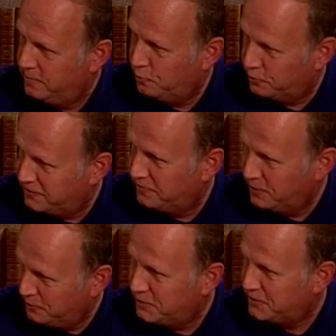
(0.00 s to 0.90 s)
books of
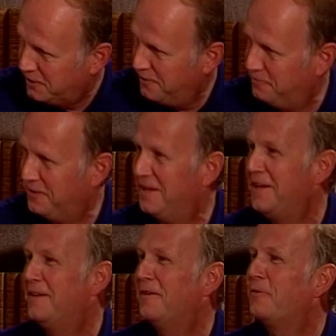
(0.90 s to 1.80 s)
Moses,
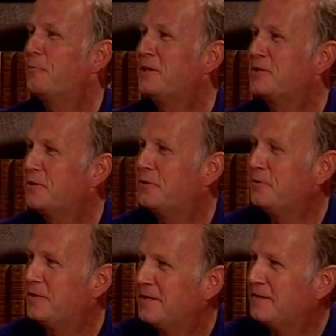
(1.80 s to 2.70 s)
aren't we?
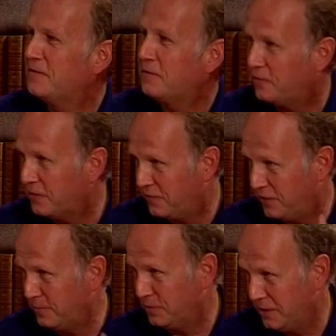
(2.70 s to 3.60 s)
So yes.
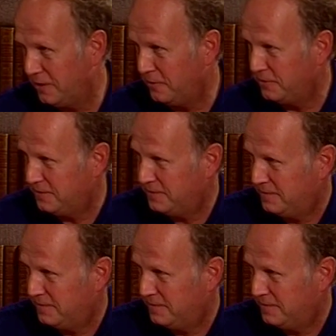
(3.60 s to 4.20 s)
for them to know.